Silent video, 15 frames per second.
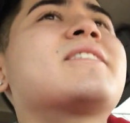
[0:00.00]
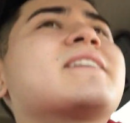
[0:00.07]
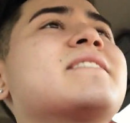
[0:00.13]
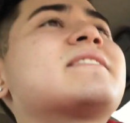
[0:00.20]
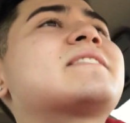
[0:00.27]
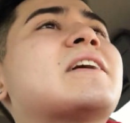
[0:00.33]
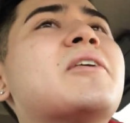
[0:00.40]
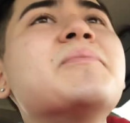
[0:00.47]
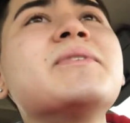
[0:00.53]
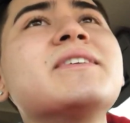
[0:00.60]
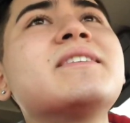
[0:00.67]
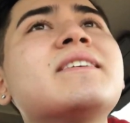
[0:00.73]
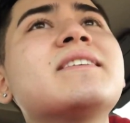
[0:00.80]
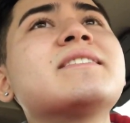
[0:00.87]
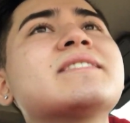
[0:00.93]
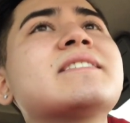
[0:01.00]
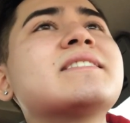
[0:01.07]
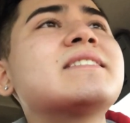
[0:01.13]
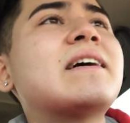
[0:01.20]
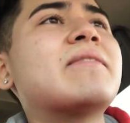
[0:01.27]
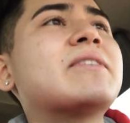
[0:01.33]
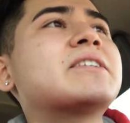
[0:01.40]
can't tell me it doesn't
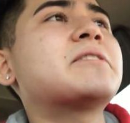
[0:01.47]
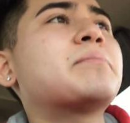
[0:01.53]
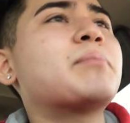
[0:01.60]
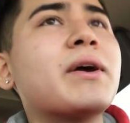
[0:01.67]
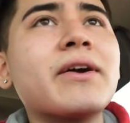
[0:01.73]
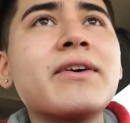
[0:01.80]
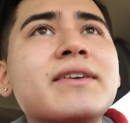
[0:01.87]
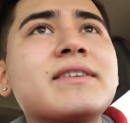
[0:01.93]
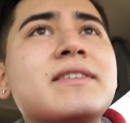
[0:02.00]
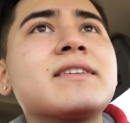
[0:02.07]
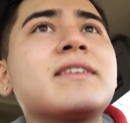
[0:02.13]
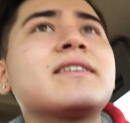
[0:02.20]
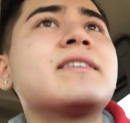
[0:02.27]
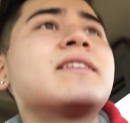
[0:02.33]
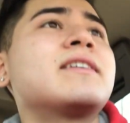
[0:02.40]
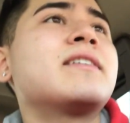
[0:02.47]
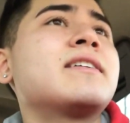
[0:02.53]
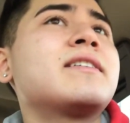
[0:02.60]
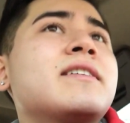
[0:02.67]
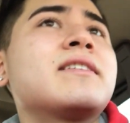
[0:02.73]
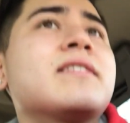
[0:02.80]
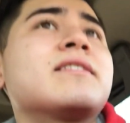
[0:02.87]
because I've experienced it.
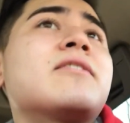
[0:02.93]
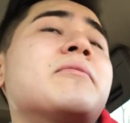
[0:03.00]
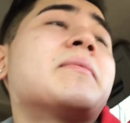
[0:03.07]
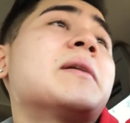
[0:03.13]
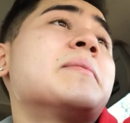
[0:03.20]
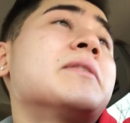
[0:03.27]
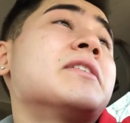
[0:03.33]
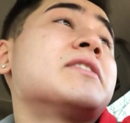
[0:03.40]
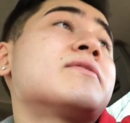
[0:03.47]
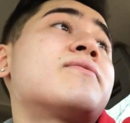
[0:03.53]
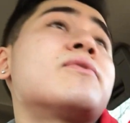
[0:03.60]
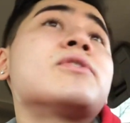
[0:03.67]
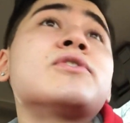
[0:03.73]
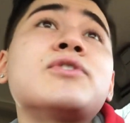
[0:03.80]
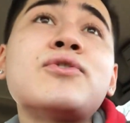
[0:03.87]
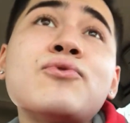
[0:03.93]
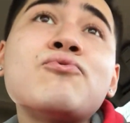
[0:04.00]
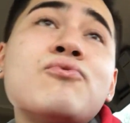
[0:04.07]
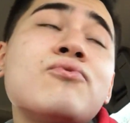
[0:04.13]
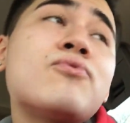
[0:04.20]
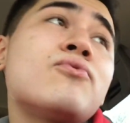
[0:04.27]
You know, maybe it doesn't for you.